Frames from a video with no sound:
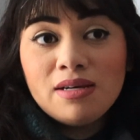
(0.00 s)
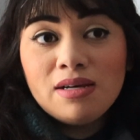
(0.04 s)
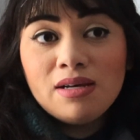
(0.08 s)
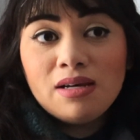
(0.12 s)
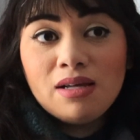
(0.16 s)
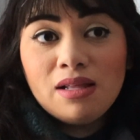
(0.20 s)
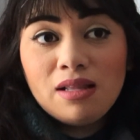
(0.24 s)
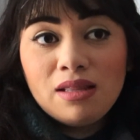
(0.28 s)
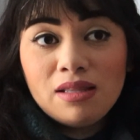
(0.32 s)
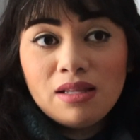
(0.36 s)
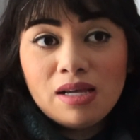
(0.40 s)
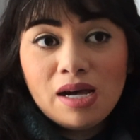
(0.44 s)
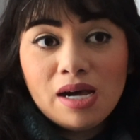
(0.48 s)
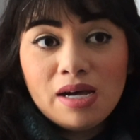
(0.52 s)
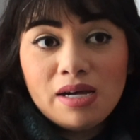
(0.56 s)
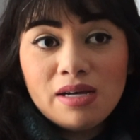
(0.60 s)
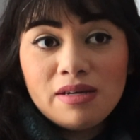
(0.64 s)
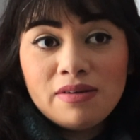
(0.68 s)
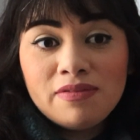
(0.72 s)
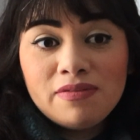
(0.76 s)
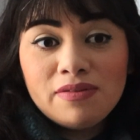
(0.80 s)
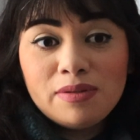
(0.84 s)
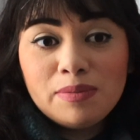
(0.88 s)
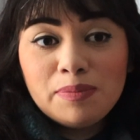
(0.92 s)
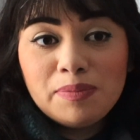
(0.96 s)
a lot
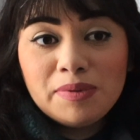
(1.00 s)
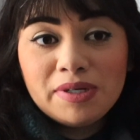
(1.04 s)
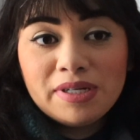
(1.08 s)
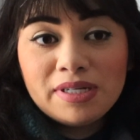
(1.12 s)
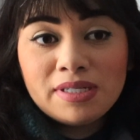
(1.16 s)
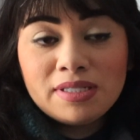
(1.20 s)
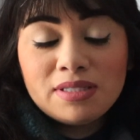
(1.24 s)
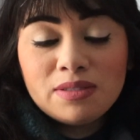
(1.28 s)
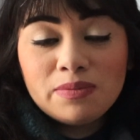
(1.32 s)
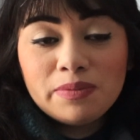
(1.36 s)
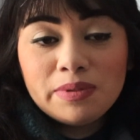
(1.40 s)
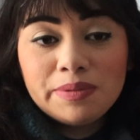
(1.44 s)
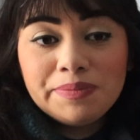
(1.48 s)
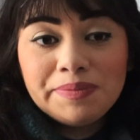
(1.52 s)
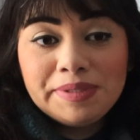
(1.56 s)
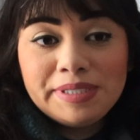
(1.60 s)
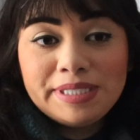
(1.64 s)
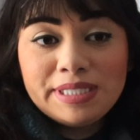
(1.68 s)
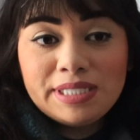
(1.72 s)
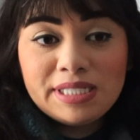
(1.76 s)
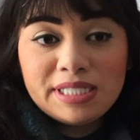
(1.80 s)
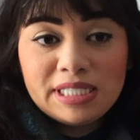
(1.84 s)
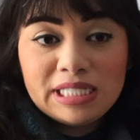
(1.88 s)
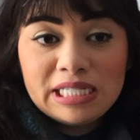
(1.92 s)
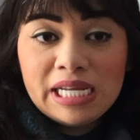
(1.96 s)
of the books we read
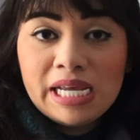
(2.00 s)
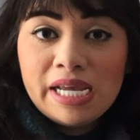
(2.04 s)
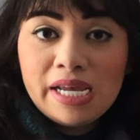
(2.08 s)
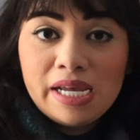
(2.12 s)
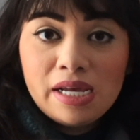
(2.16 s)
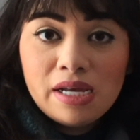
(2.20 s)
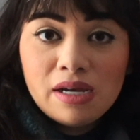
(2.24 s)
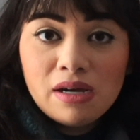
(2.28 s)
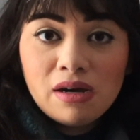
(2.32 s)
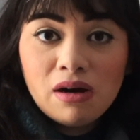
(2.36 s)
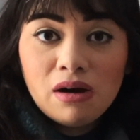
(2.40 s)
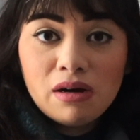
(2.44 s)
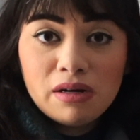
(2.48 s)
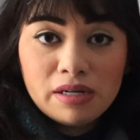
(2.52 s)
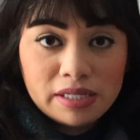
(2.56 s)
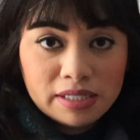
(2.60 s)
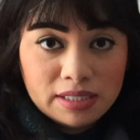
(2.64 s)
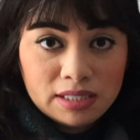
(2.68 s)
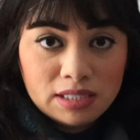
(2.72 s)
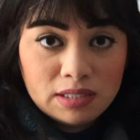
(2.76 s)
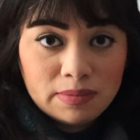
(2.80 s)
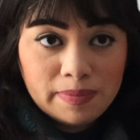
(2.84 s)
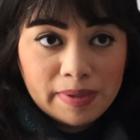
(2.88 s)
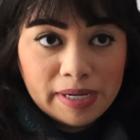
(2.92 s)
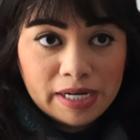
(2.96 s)
today are
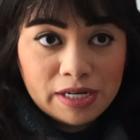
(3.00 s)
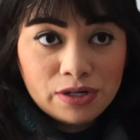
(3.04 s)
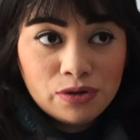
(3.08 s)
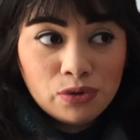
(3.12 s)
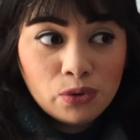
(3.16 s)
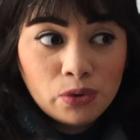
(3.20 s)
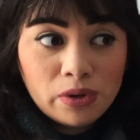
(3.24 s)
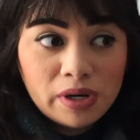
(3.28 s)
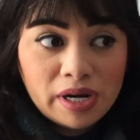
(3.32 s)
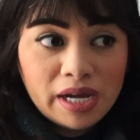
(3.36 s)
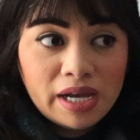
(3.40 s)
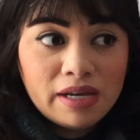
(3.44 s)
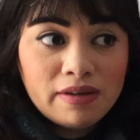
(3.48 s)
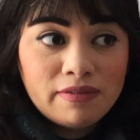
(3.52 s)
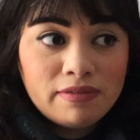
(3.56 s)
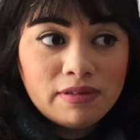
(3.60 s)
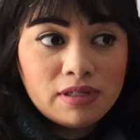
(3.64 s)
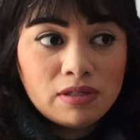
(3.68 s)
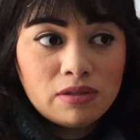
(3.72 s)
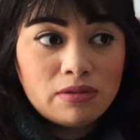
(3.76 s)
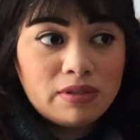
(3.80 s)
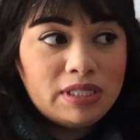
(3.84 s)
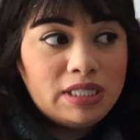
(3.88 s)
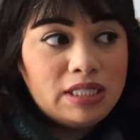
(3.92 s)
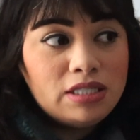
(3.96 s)
inspired or have
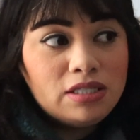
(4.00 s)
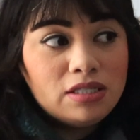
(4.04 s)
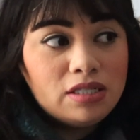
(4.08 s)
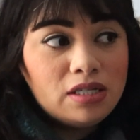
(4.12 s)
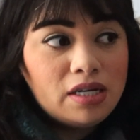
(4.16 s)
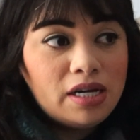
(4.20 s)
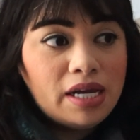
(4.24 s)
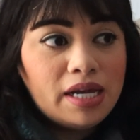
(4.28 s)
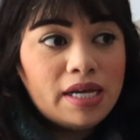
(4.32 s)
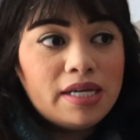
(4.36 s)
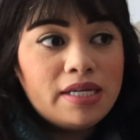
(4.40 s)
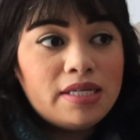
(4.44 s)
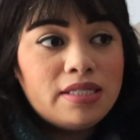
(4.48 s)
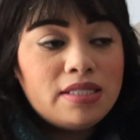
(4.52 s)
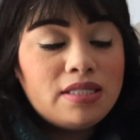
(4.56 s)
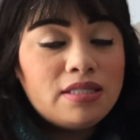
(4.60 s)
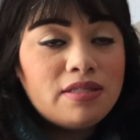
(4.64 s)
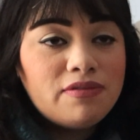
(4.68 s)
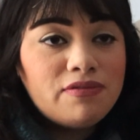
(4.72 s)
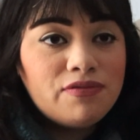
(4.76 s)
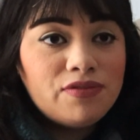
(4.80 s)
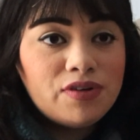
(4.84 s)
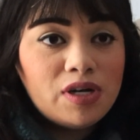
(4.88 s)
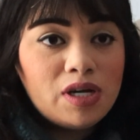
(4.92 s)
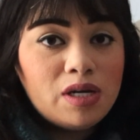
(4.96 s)
little Easter eggs
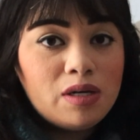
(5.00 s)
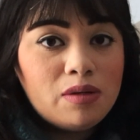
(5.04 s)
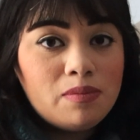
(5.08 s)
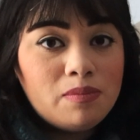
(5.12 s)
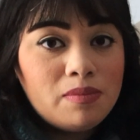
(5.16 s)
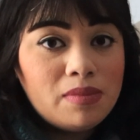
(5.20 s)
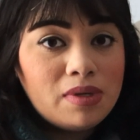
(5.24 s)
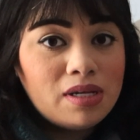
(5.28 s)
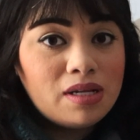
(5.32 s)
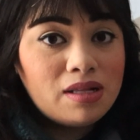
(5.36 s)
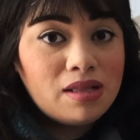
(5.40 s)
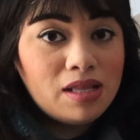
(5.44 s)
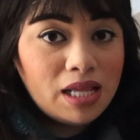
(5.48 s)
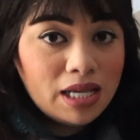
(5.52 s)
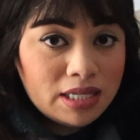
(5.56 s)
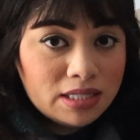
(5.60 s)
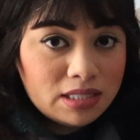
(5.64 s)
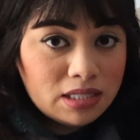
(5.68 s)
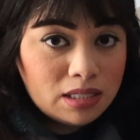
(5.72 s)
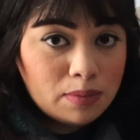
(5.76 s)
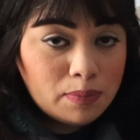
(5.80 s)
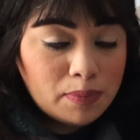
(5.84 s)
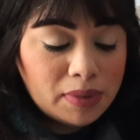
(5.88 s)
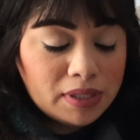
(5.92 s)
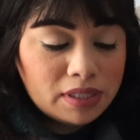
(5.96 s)
from
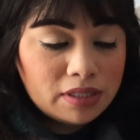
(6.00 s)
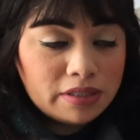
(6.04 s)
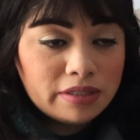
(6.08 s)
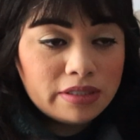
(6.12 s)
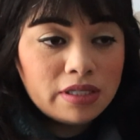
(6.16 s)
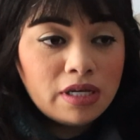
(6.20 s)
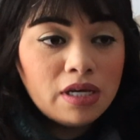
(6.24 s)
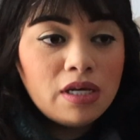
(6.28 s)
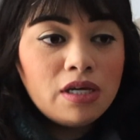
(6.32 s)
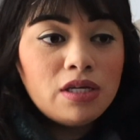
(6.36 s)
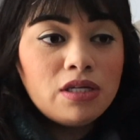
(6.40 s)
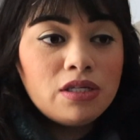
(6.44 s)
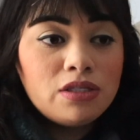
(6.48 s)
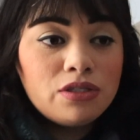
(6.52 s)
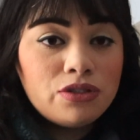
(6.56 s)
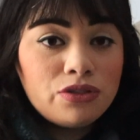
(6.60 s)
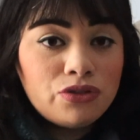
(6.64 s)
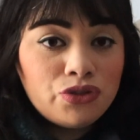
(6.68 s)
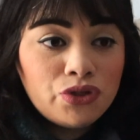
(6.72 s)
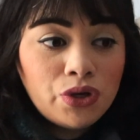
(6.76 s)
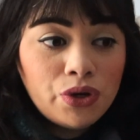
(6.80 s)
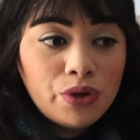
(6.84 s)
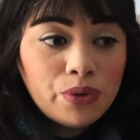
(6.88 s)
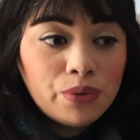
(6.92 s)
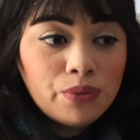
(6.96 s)
classic books.
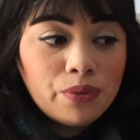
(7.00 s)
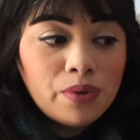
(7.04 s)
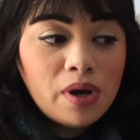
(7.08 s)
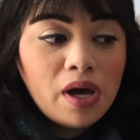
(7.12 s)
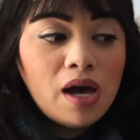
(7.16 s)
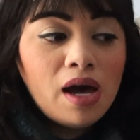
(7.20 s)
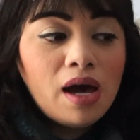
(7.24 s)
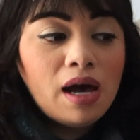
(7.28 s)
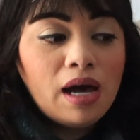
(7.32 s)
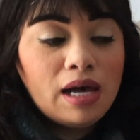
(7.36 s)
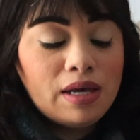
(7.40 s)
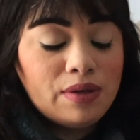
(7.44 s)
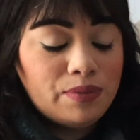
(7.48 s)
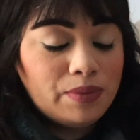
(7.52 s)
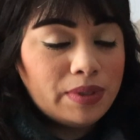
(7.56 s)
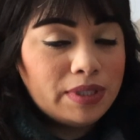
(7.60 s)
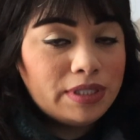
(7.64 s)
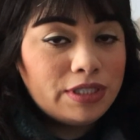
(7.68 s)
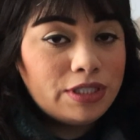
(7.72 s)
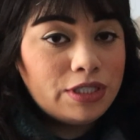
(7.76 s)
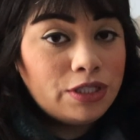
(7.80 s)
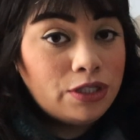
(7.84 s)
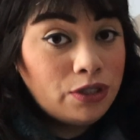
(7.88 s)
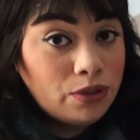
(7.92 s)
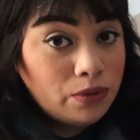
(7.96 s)
So I want
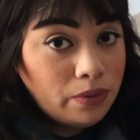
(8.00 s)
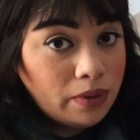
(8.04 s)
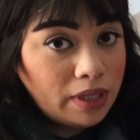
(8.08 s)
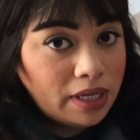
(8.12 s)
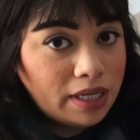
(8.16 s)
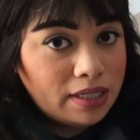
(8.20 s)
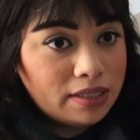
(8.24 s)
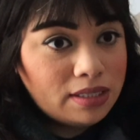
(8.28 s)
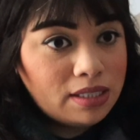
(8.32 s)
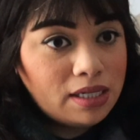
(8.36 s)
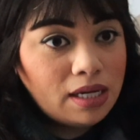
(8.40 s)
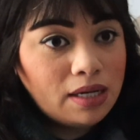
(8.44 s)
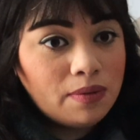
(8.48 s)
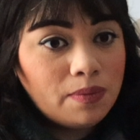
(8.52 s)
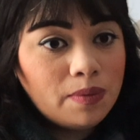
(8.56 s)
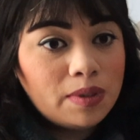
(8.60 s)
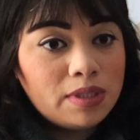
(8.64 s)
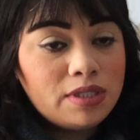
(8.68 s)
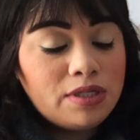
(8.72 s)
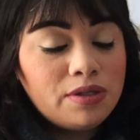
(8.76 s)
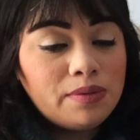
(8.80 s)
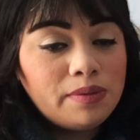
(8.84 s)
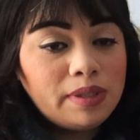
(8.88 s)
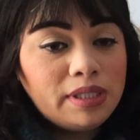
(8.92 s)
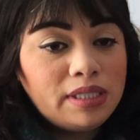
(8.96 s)
to do that. I want
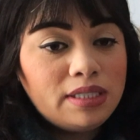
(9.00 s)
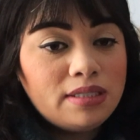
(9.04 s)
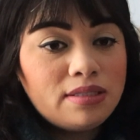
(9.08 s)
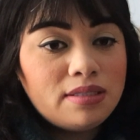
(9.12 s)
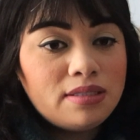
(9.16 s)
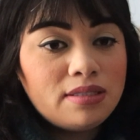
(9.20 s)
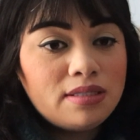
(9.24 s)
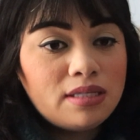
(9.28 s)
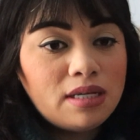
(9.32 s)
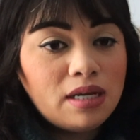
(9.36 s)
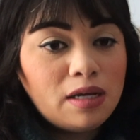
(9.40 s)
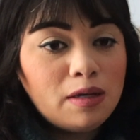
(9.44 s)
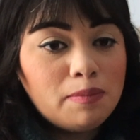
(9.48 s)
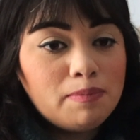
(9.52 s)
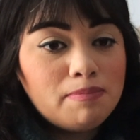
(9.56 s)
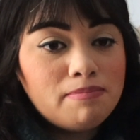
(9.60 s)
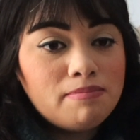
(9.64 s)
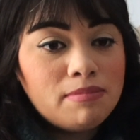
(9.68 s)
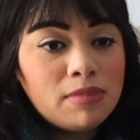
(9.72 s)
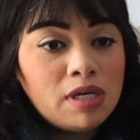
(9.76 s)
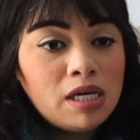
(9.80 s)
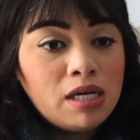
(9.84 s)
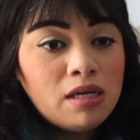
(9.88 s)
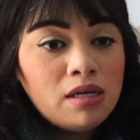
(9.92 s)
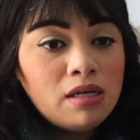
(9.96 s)
to read
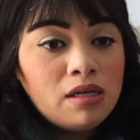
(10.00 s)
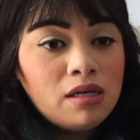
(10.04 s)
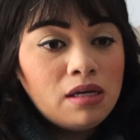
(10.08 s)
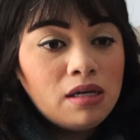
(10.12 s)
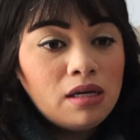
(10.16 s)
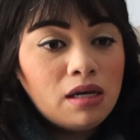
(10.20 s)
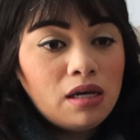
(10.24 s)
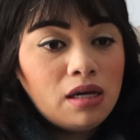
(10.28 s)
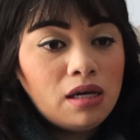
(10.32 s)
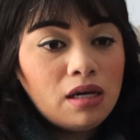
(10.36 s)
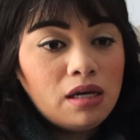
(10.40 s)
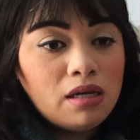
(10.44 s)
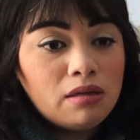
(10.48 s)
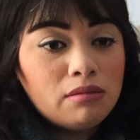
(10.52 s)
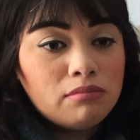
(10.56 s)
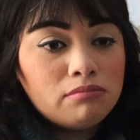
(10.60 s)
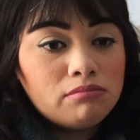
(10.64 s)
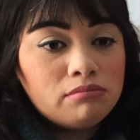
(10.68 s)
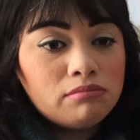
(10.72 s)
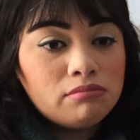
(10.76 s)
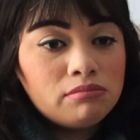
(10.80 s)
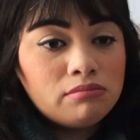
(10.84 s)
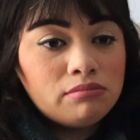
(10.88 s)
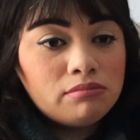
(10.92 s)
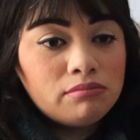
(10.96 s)
some,
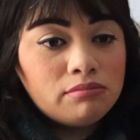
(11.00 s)
and